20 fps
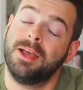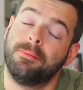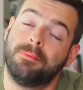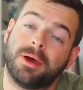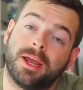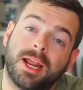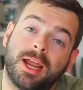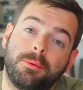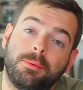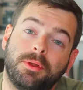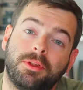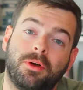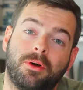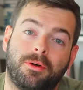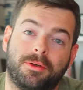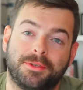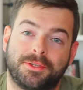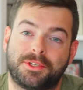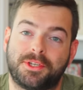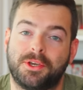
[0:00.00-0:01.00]
But I will
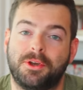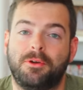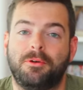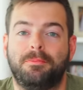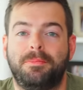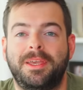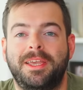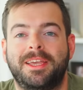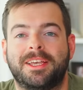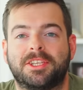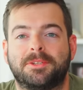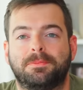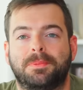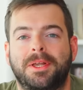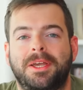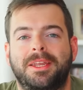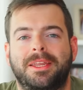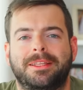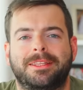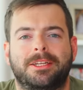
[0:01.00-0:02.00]
also be
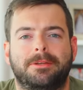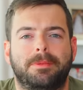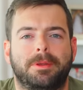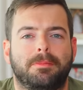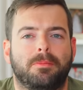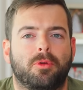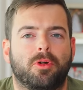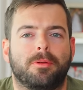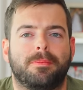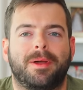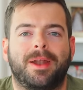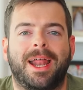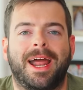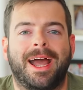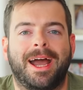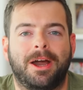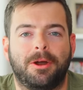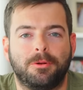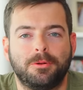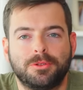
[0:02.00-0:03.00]
explaining a little bit more about
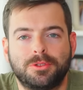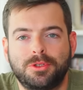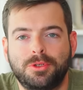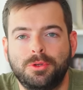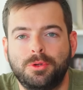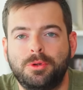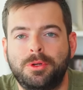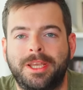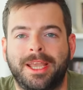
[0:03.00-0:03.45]
how to